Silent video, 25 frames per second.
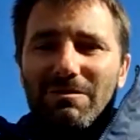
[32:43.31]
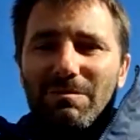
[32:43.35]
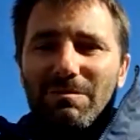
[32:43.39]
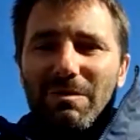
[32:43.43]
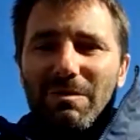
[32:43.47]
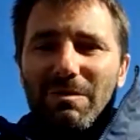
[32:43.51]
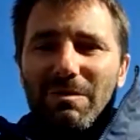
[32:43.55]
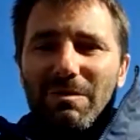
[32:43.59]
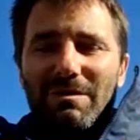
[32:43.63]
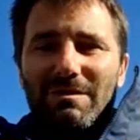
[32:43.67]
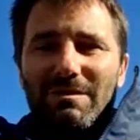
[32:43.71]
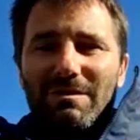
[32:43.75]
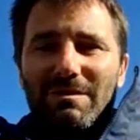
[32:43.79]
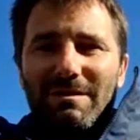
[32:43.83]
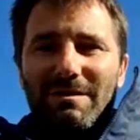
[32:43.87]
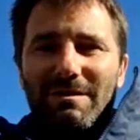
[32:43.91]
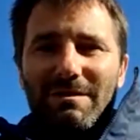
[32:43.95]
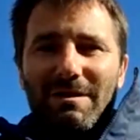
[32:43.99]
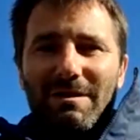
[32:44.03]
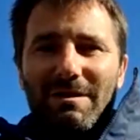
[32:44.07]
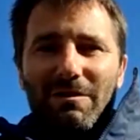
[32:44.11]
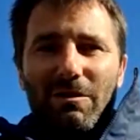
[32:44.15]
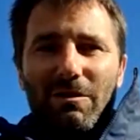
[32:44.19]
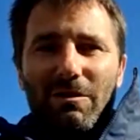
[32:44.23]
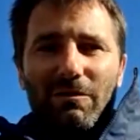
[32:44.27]
But
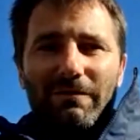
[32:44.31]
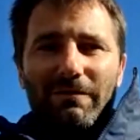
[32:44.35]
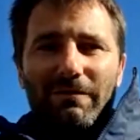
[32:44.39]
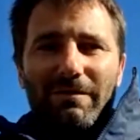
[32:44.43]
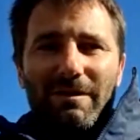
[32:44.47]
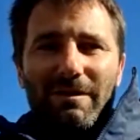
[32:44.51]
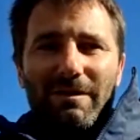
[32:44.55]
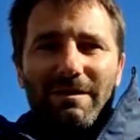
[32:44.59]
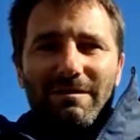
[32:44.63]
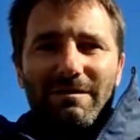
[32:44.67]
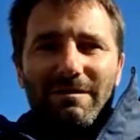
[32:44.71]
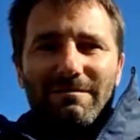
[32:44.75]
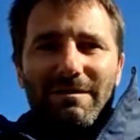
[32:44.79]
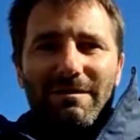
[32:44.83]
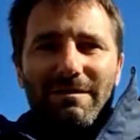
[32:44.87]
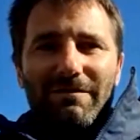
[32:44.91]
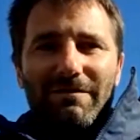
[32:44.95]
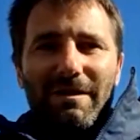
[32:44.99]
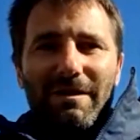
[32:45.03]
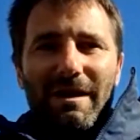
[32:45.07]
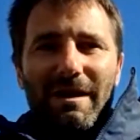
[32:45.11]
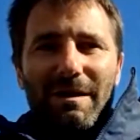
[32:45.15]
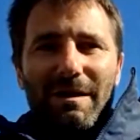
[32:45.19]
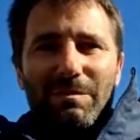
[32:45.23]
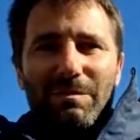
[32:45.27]
hopefully if
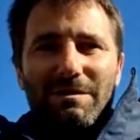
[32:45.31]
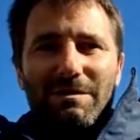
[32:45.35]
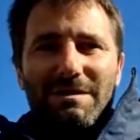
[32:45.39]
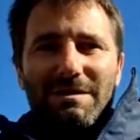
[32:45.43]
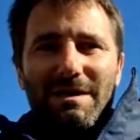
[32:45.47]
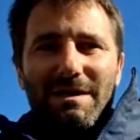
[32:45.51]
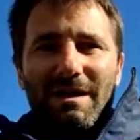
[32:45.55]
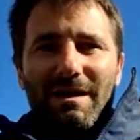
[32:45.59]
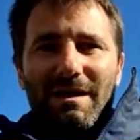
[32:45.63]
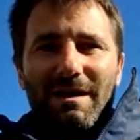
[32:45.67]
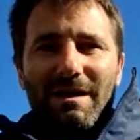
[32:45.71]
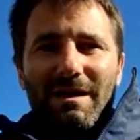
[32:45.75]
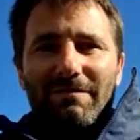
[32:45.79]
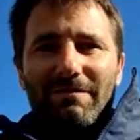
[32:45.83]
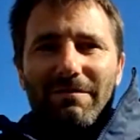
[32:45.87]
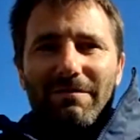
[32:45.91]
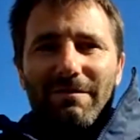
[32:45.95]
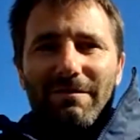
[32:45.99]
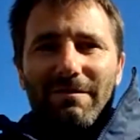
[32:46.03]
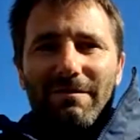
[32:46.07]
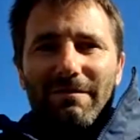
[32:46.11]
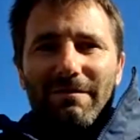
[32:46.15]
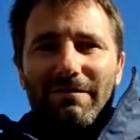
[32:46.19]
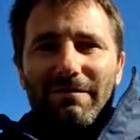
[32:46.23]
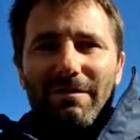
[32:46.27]
that happens again
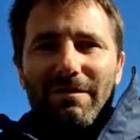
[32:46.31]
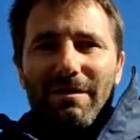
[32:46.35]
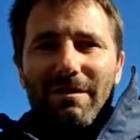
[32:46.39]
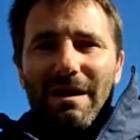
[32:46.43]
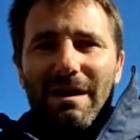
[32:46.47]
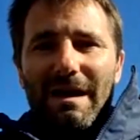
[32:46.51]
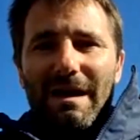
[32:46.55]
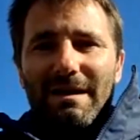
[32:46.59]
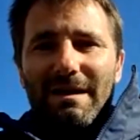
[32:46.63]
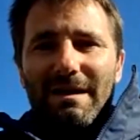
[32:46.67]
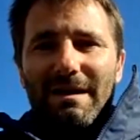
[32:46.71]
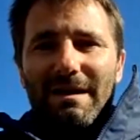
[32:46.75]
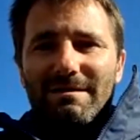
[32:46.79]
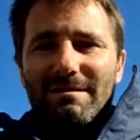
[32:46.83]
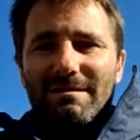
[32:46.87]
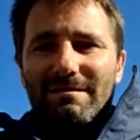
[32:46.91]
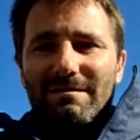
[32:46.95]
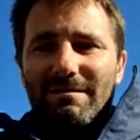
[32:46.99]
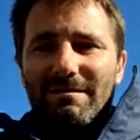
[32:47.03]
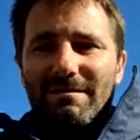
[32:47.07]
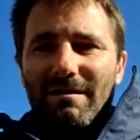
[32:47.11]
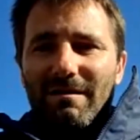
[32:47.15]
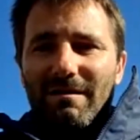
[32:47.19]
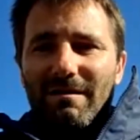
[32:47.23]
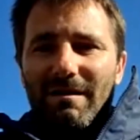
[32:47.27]
for the lads,
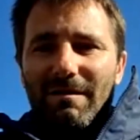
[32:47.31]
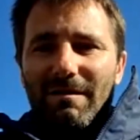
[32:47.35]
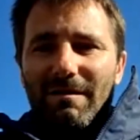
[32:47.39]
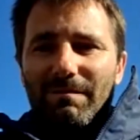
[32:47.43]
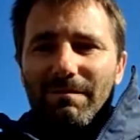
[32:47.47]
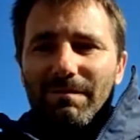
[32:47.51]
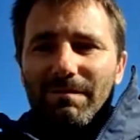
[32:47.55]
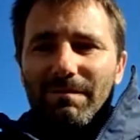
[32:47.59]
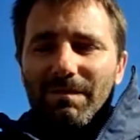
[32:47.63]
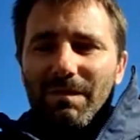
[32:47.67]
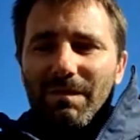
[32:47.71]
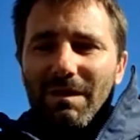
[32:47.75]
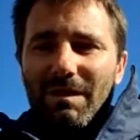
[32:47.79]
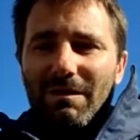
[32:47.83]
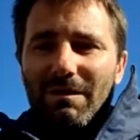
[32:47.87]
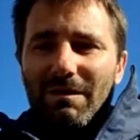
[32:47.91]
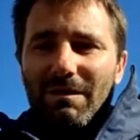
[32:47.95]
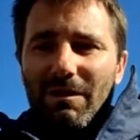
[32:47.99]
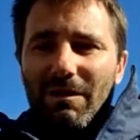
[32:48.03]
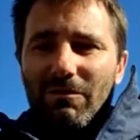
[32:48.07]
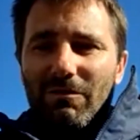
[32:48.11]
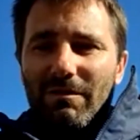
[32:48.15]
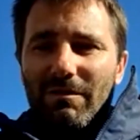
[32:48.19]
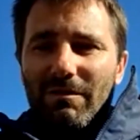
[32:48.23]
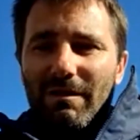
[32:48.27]
they'll
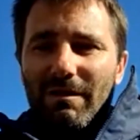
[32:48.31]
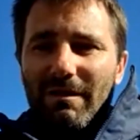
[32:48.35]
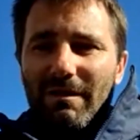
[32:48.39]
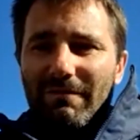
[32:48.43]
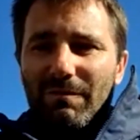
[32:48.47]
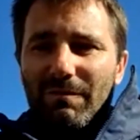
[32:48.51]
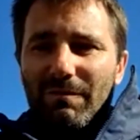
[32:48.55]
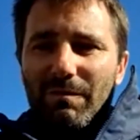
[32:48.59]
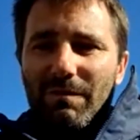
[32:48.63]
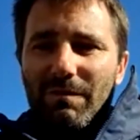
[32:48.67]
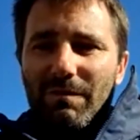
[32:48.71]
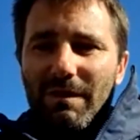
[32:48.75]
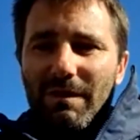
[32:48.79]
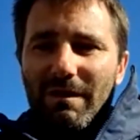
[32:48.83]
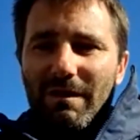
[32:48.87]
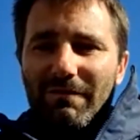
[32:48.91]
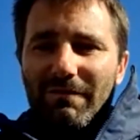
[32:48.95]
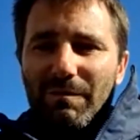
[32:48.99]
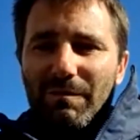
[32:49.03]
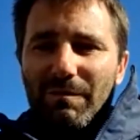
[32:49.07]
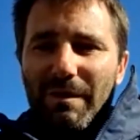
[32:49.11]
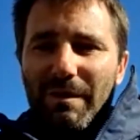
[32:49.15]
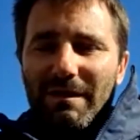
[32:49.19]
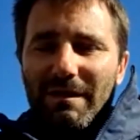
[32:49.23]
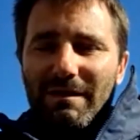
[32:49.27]
know that they'll
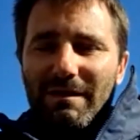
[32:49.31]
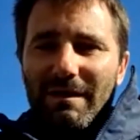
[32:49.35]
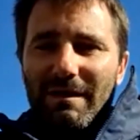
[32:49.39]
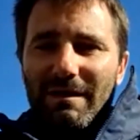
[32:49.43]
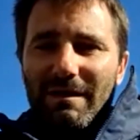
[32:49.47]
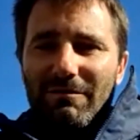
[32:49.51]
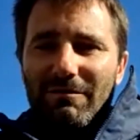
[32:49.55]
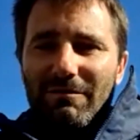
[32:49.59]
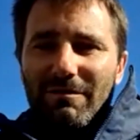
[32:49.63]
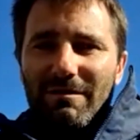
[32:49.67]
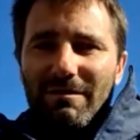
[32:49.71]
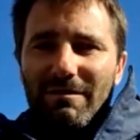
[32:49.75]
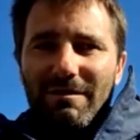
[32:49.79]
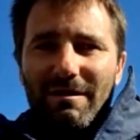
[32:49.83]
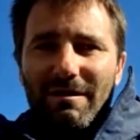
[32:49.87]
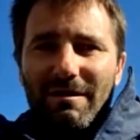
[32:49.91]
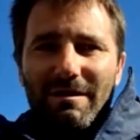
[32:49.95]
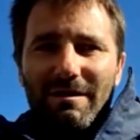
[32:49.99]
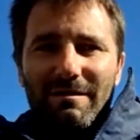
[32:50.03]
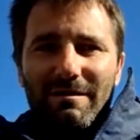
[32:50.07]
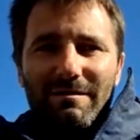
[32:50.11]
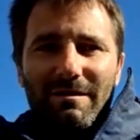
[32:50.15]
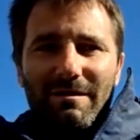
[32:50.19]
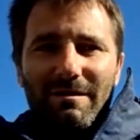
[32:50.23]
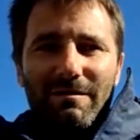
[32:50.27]
have been there and
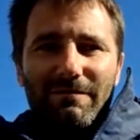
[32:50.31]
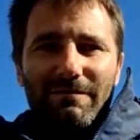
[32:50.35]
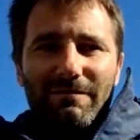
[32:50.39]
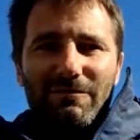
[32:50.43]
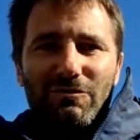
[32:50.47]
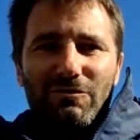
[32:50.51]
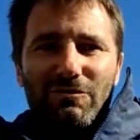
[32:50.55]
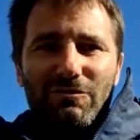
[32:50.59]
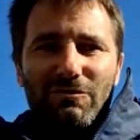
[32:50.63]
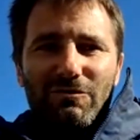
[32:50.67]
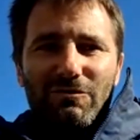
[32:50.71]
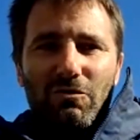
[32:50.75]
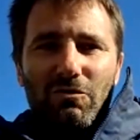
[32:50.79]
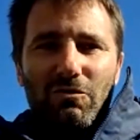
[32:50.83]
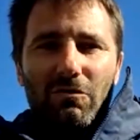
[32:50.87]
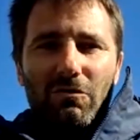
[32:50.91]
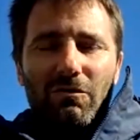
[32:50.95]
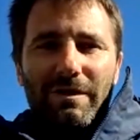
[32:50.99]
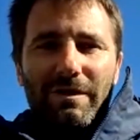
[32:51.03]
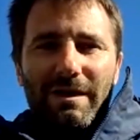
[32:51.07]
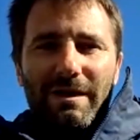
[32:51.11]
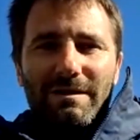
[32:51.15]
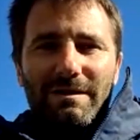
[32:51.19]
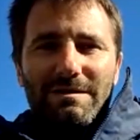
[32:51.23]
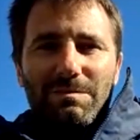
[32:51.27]
kind of draw on that
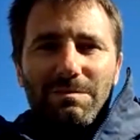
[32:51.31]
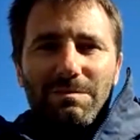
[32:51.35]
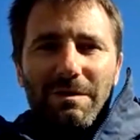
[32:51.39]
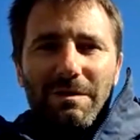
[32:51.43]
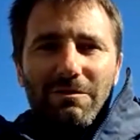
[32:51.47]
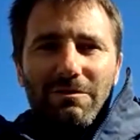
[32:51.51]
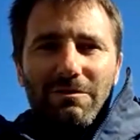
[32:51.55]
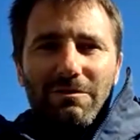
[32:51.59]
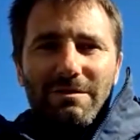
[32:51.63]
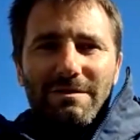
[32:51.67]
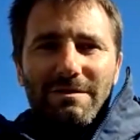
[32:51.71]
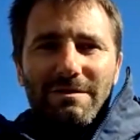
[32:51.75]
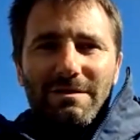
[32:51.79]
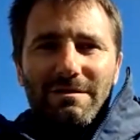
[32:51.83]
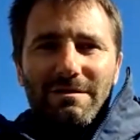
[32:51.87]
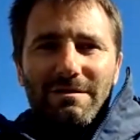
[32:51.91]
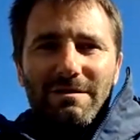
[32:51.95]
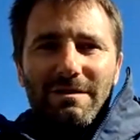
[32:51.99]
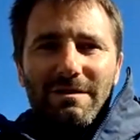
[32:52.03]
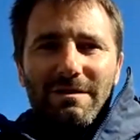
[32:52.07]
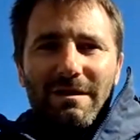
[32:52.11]
experience, and